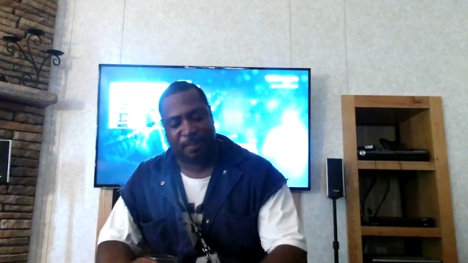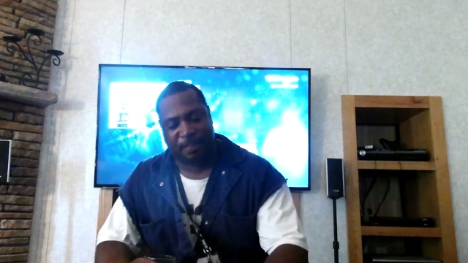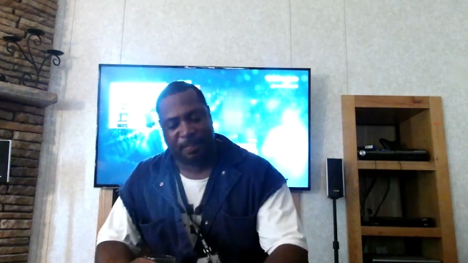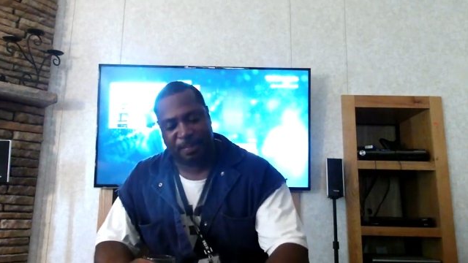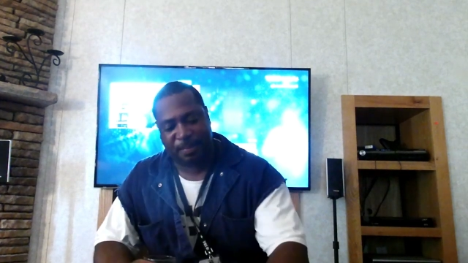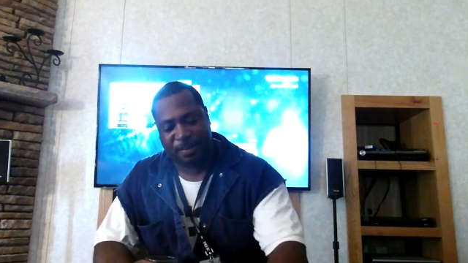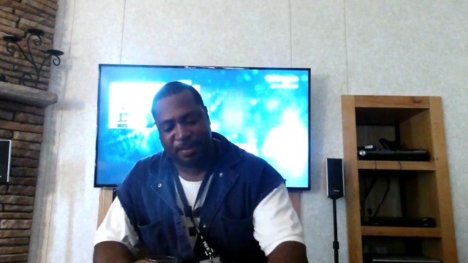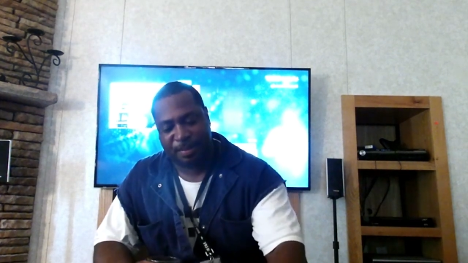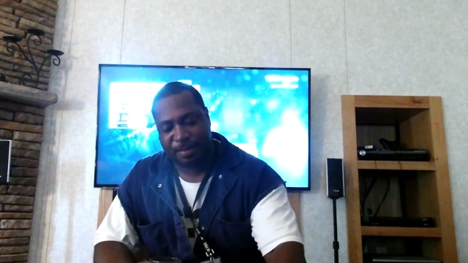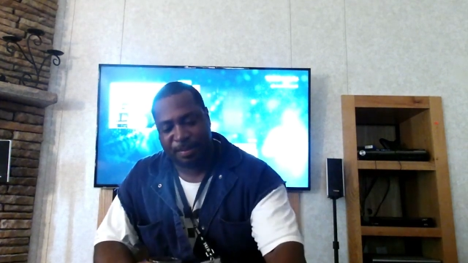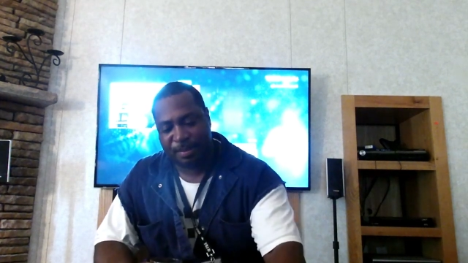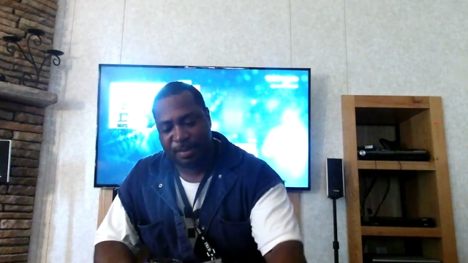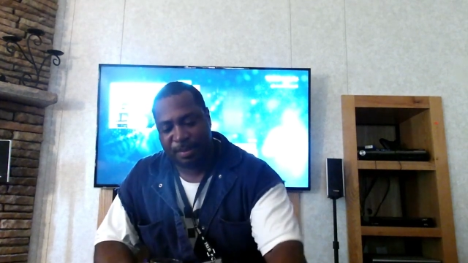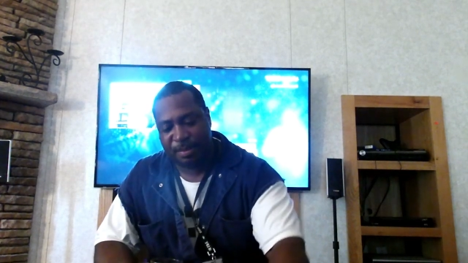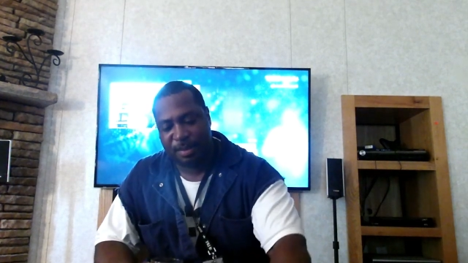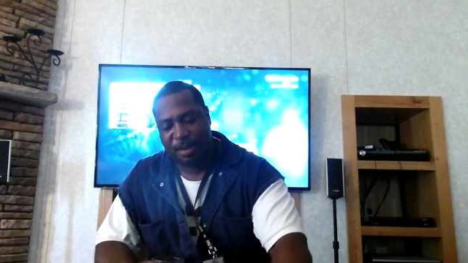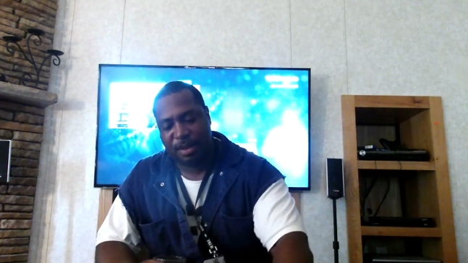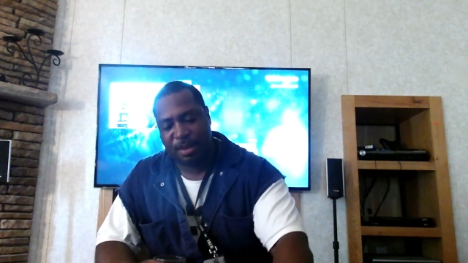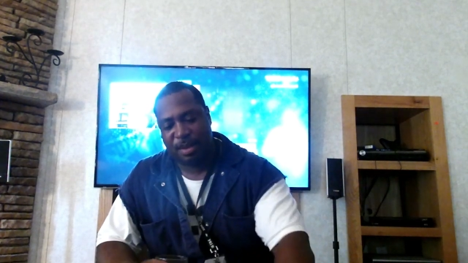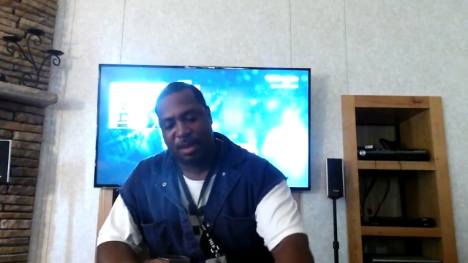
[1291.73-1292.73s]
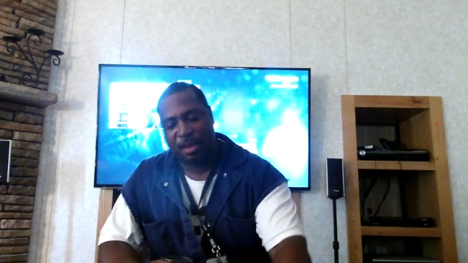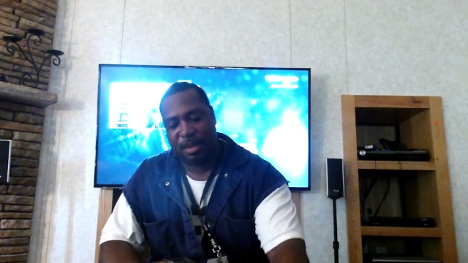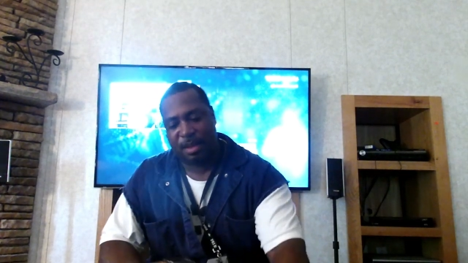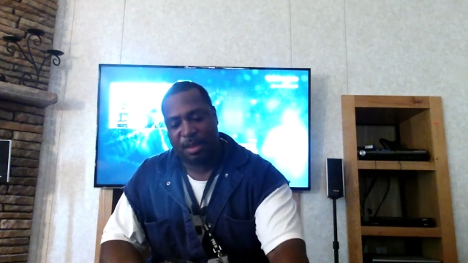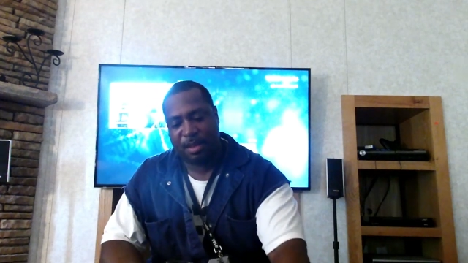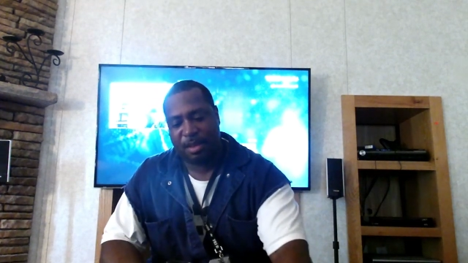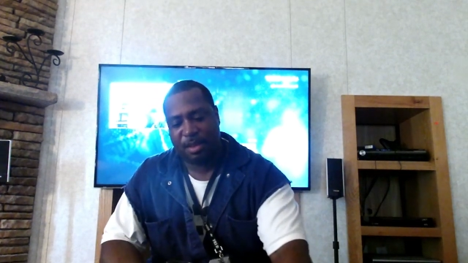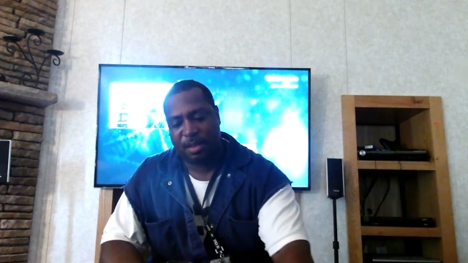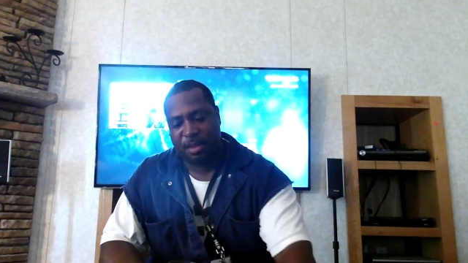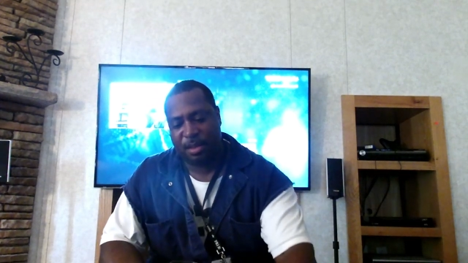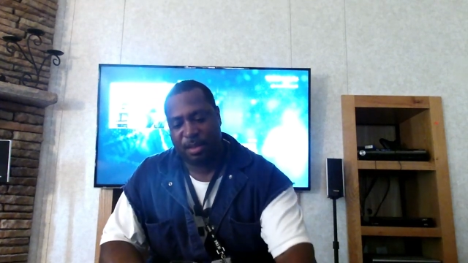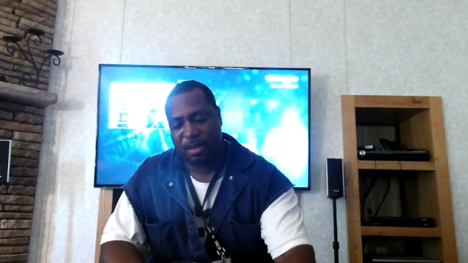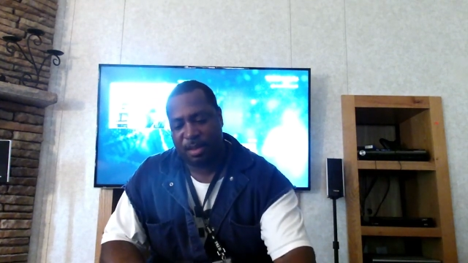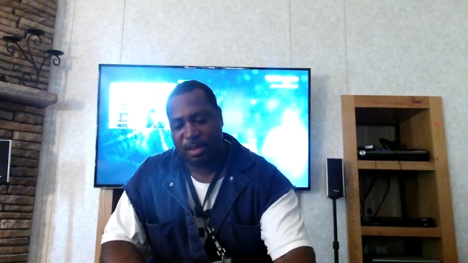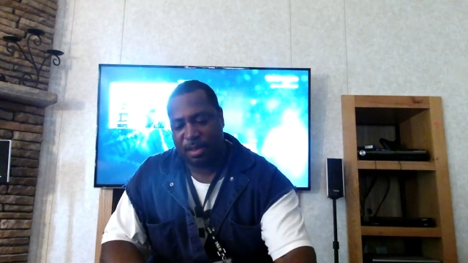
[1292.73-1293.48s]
Nobody speaks.